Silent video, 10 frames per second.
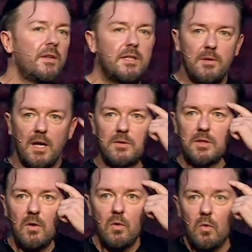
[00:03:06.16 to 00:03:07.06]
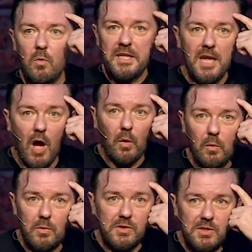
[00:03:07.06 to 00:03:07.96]
This one goes, oh, he
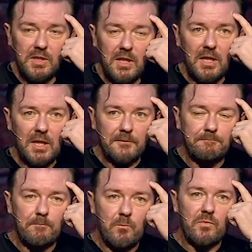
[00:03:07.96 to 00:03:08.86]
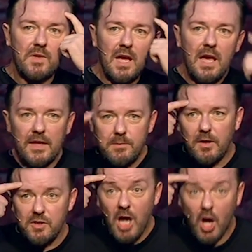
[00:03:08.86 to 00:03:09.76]
knows. This
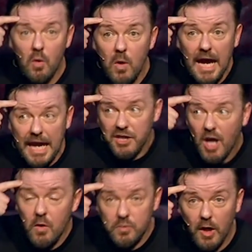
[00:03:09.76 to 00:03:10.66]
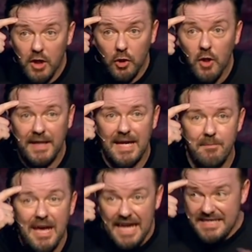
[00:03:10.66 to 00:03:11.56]
one goes, no, he knows why you're looking at
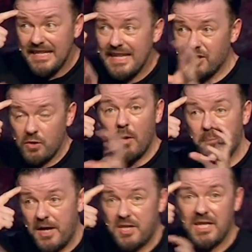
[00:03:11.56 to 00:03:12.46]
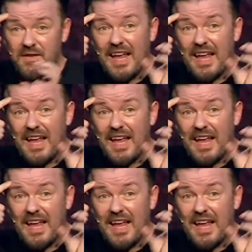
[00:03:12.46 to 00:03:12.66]
him. He's had that sort of prejudice,